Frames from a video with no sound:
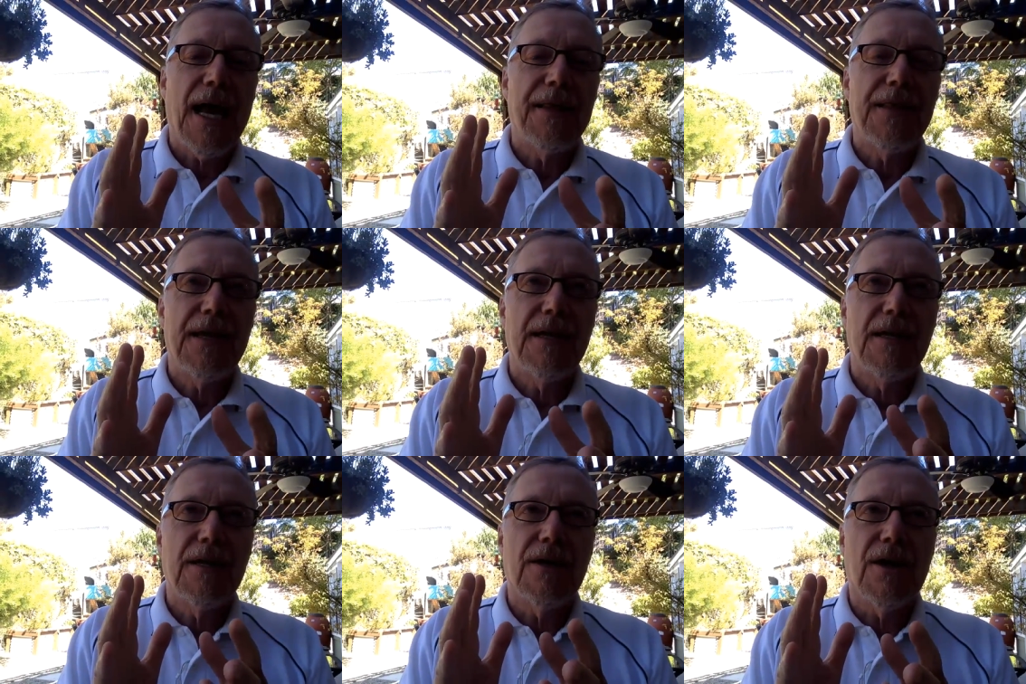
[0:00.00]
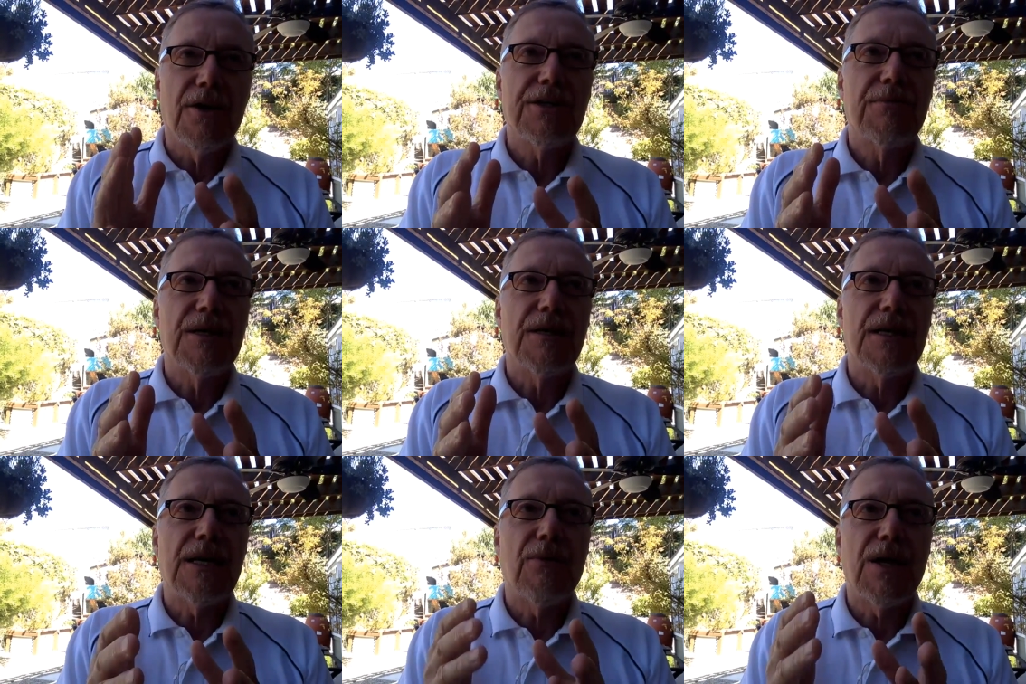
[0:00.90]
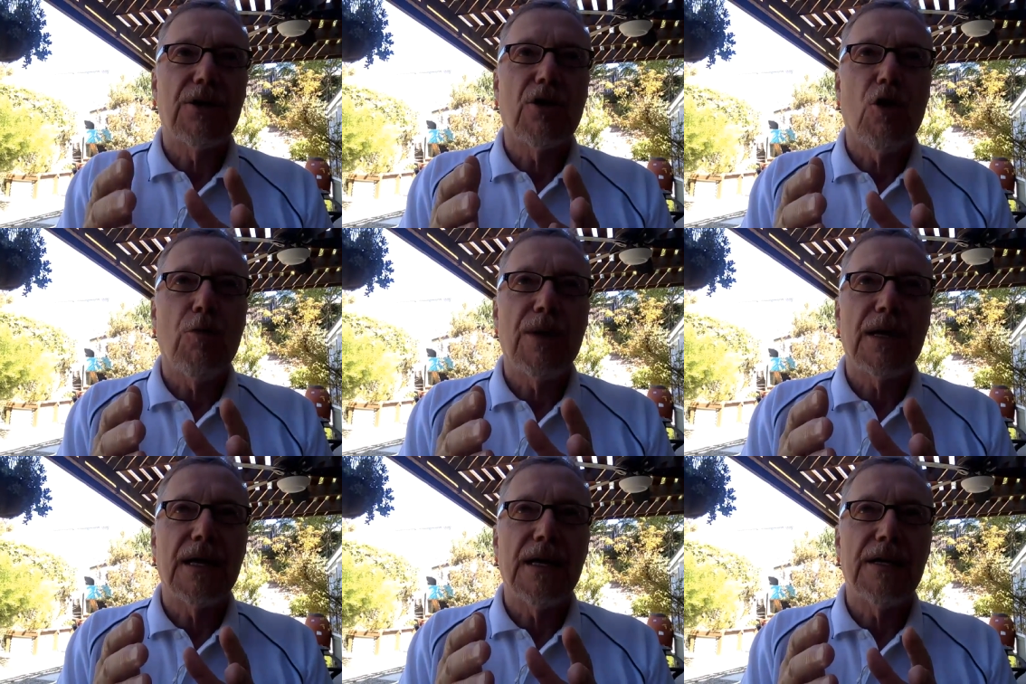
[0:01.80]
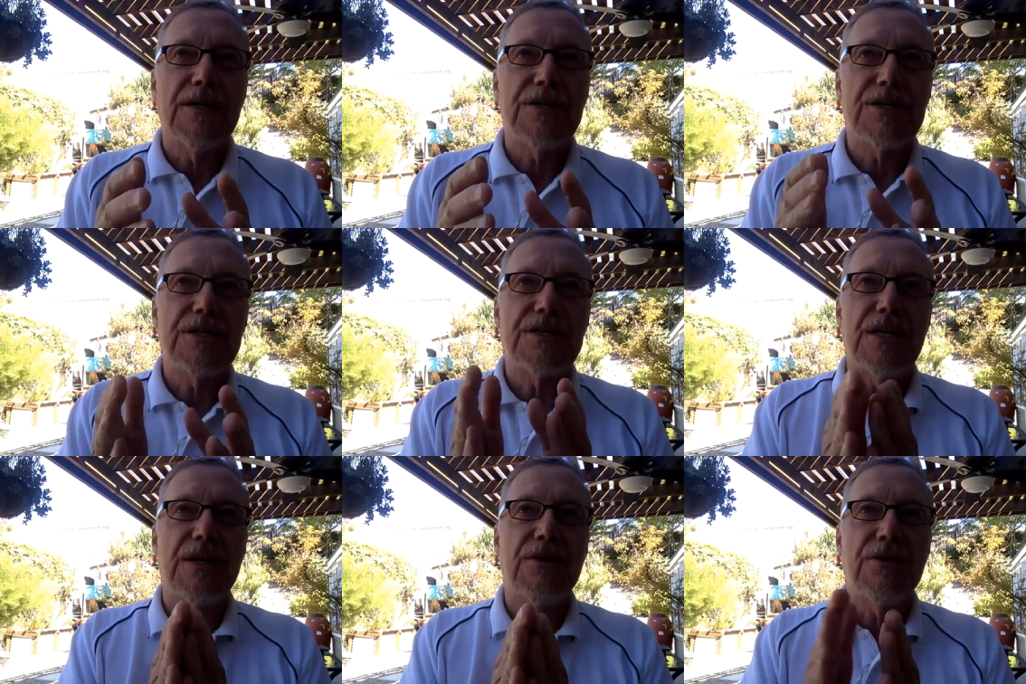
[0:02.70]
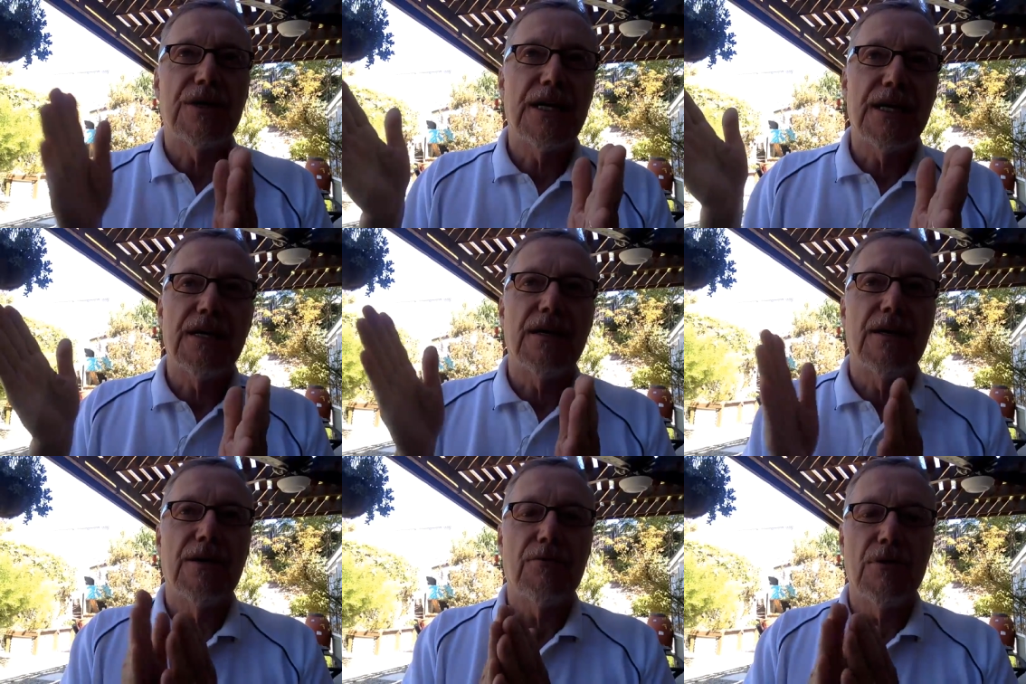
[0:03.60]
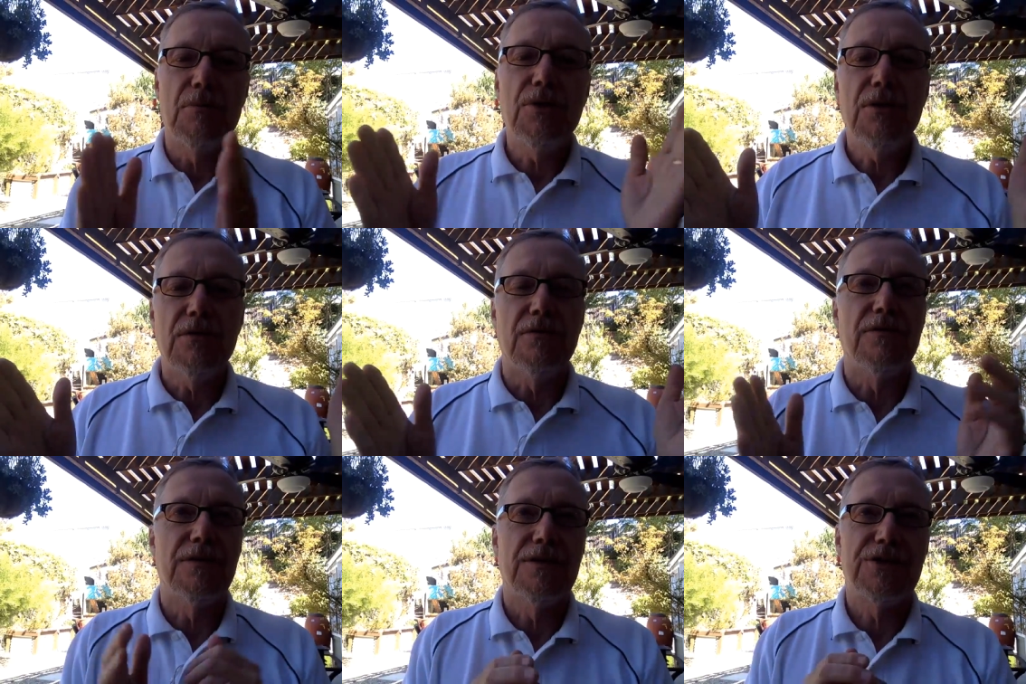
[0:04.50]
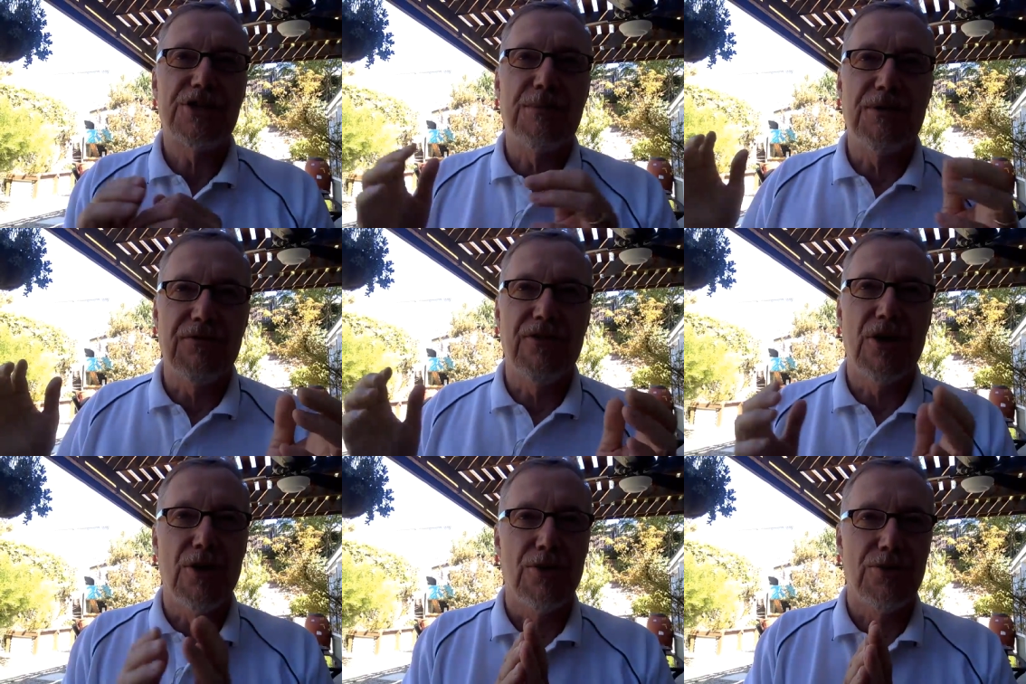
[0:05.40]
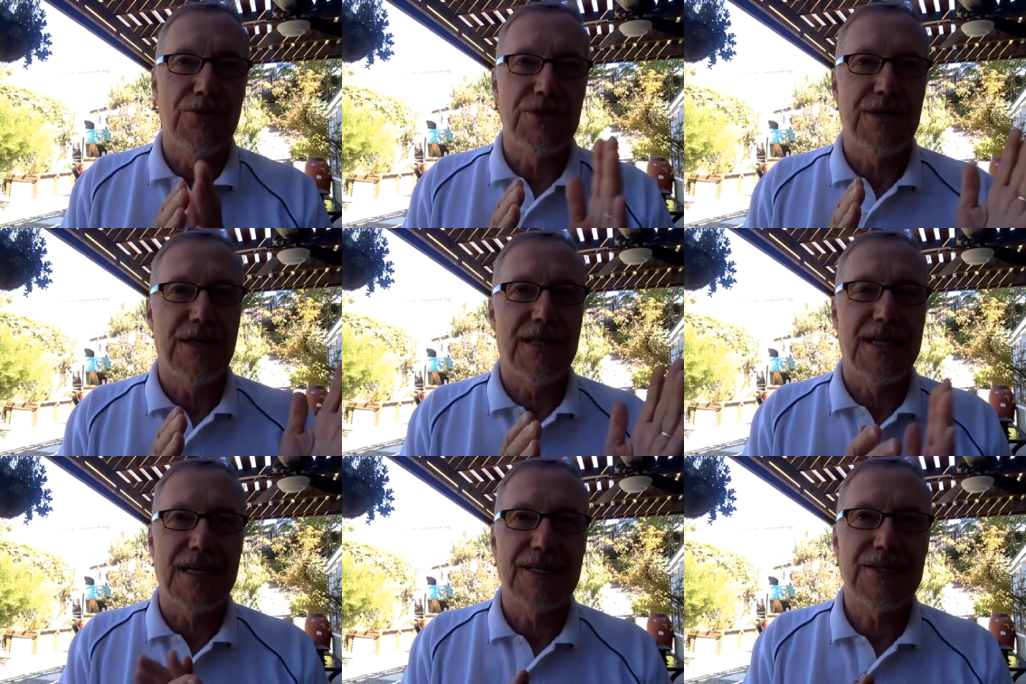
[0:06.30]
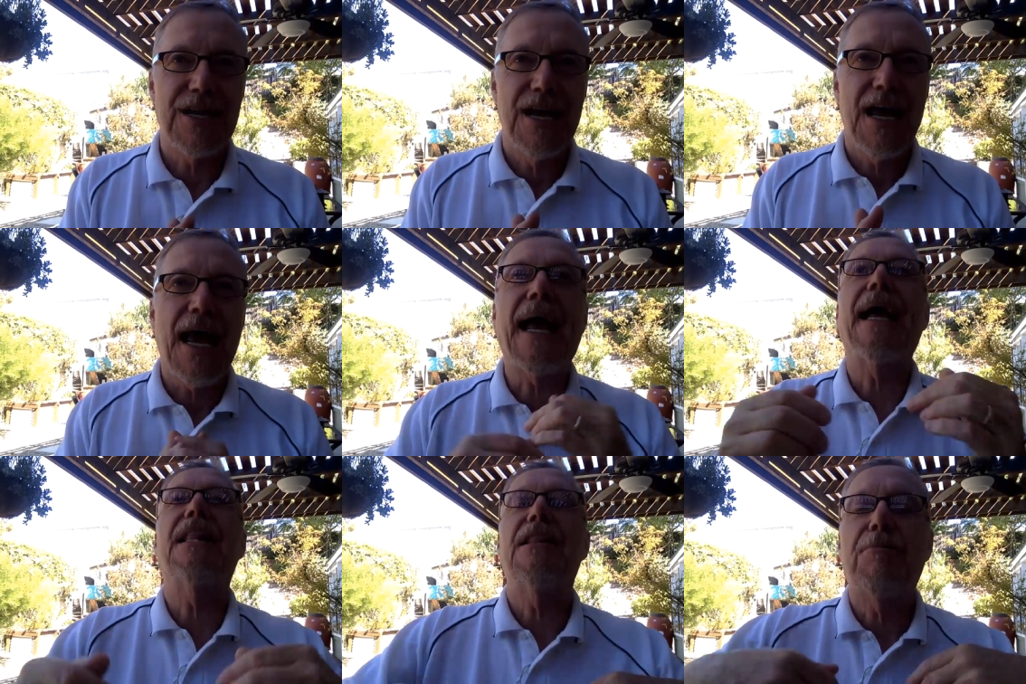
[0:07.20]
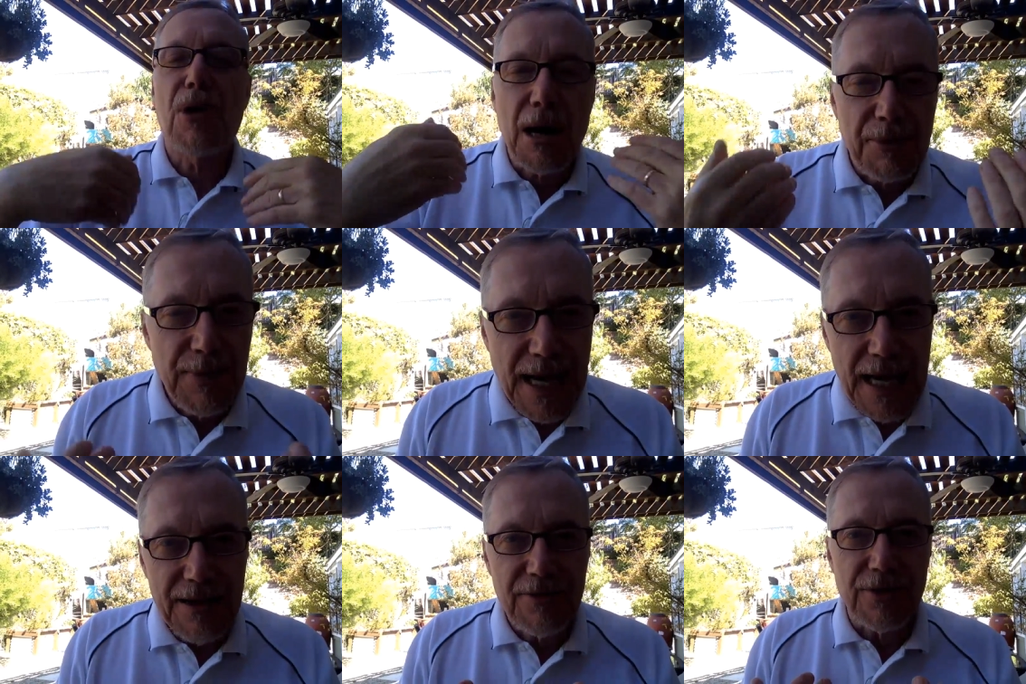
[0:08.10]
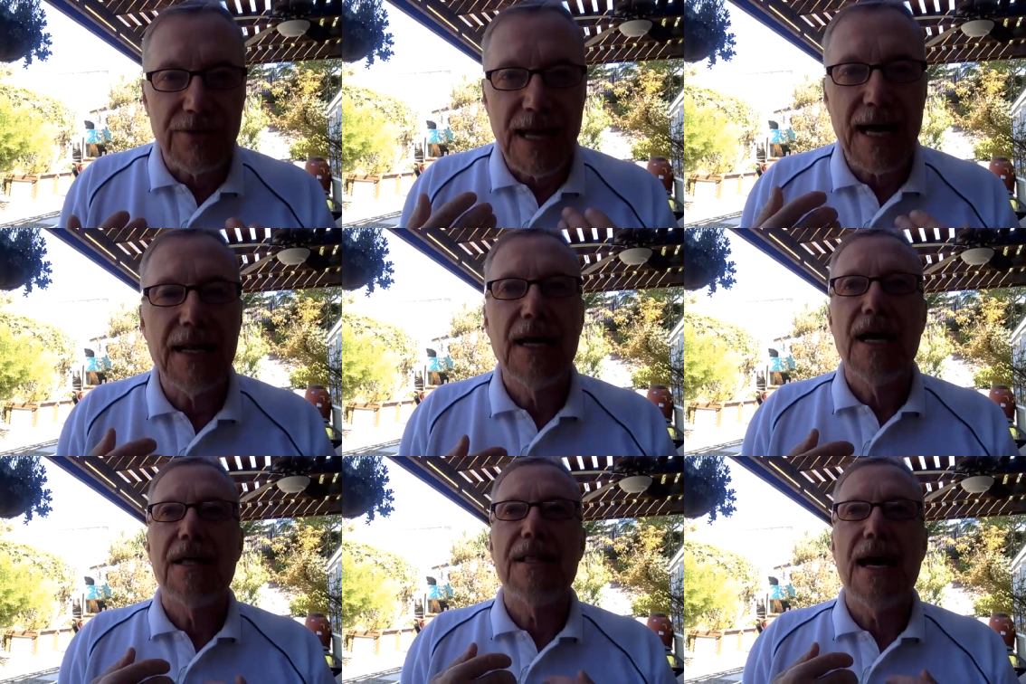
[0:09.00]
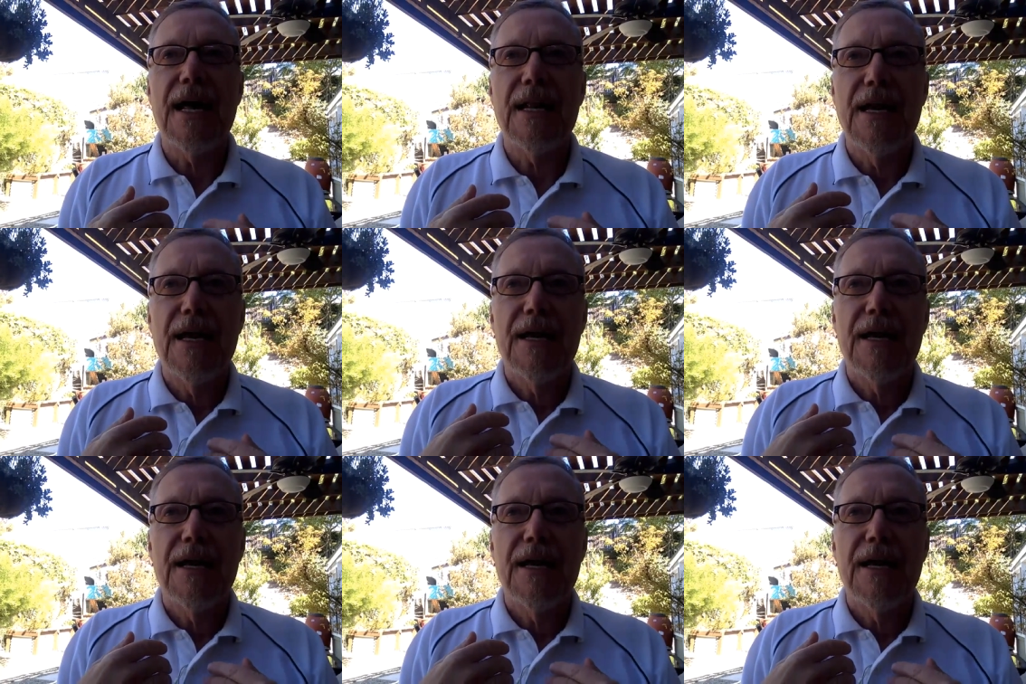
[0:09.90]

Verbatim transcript: and then ultimately what you're hoping is is that you can remove some of those things and the proper behavior that that